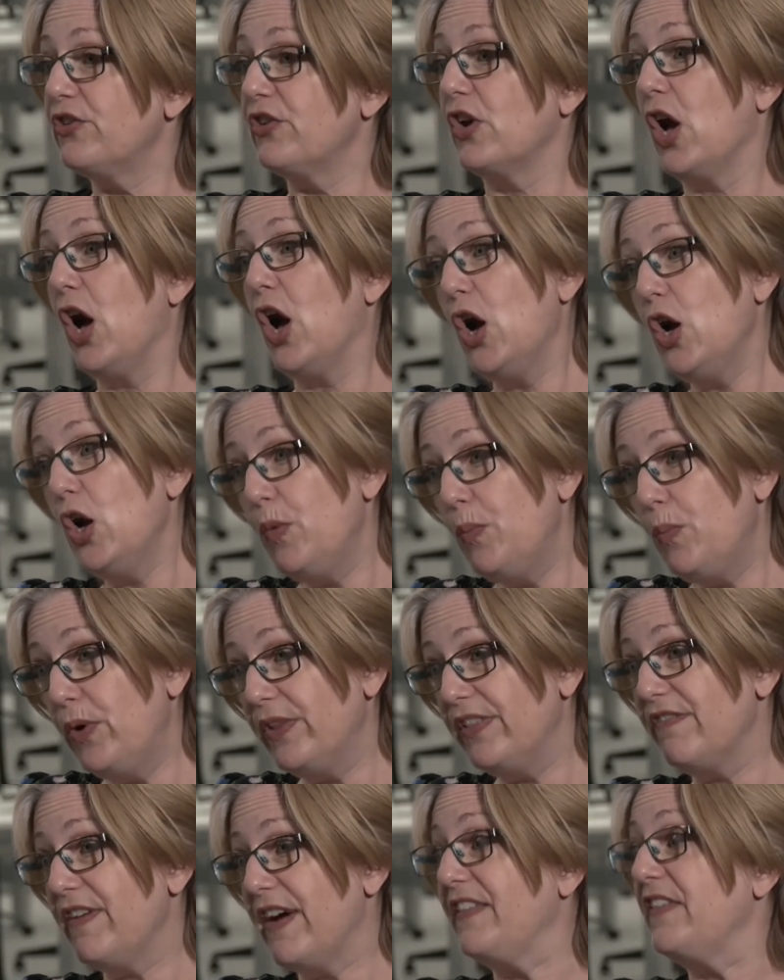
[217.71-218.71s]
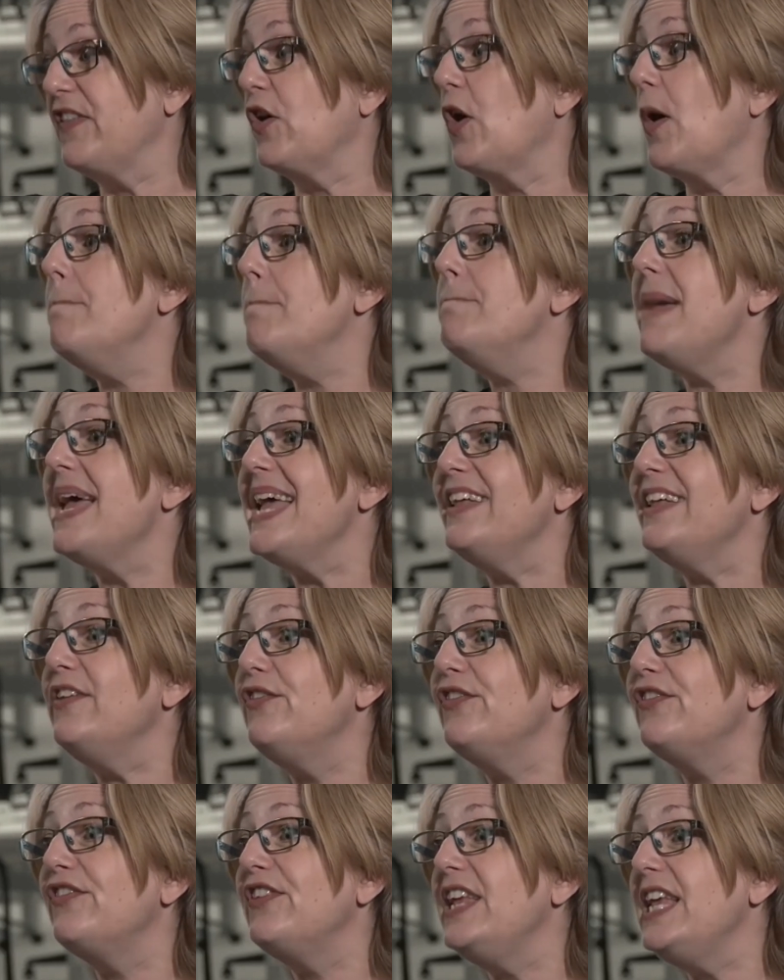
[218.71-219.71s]
to cope with the fact that there are
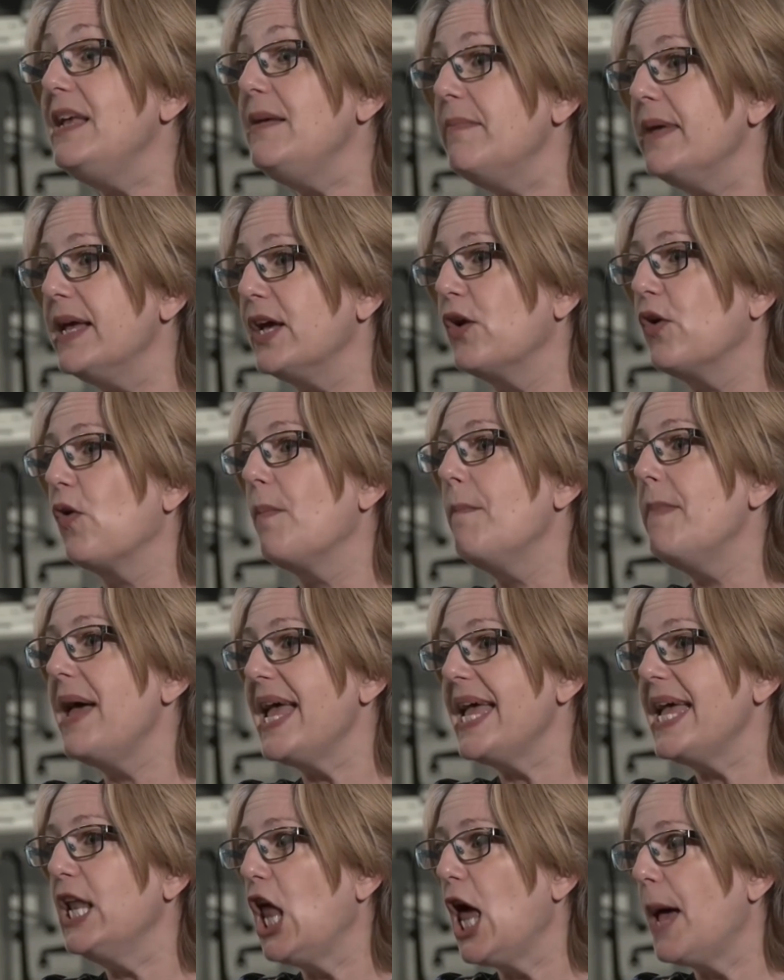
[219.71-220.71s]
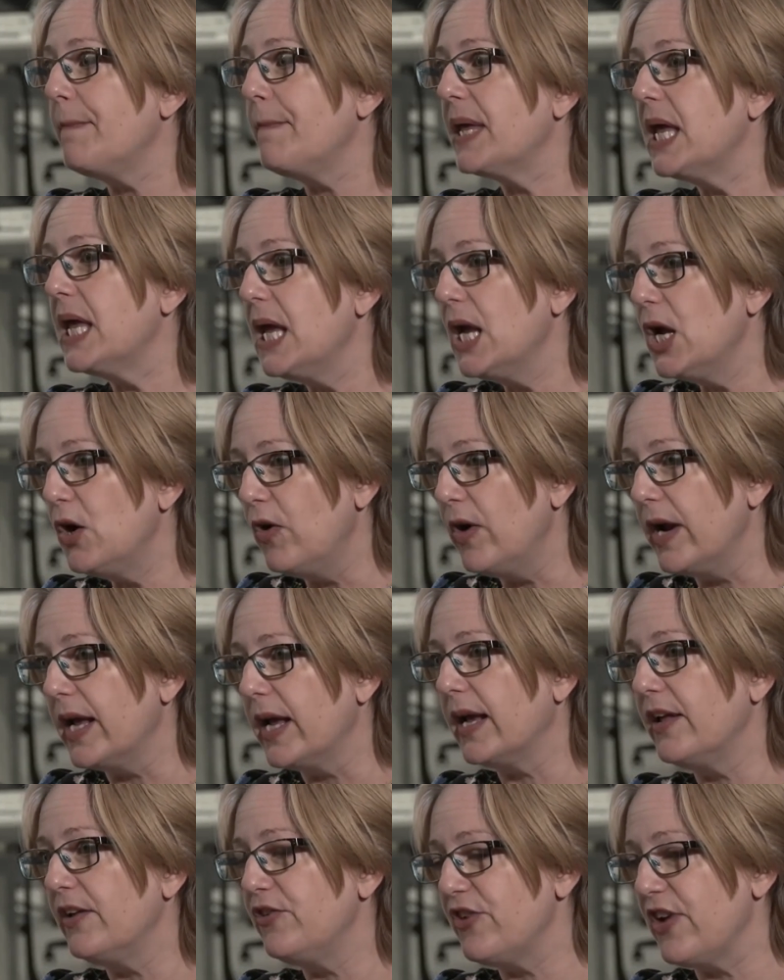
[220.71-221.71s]
male-seeming or
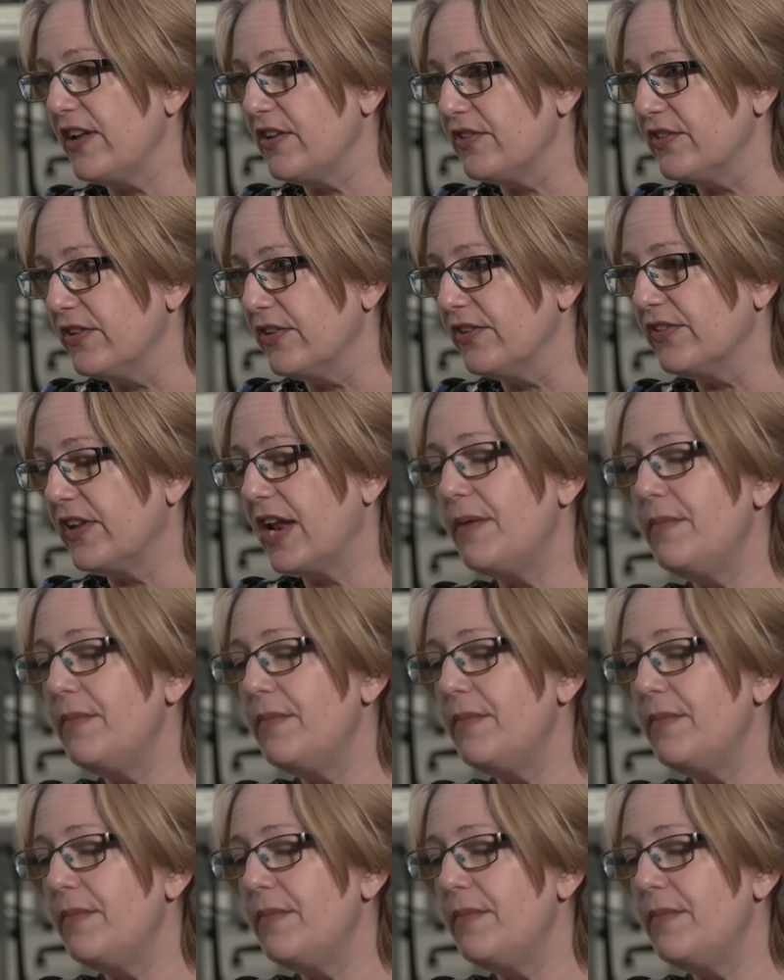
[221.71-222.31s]
male-appearing genitals.